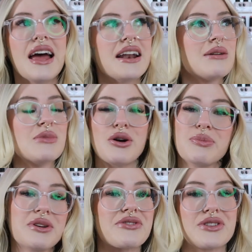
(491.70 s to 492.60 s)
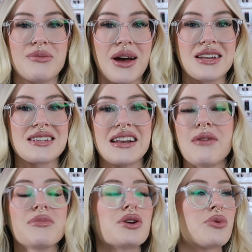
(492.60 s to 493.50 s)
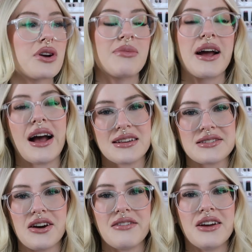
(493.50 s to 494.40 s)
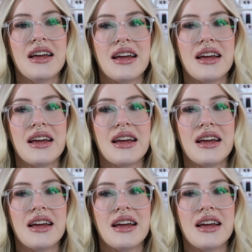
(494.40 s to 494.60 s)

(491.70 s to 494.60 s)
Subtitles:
and I'm hoping for the best, and I'm gonna work my ass off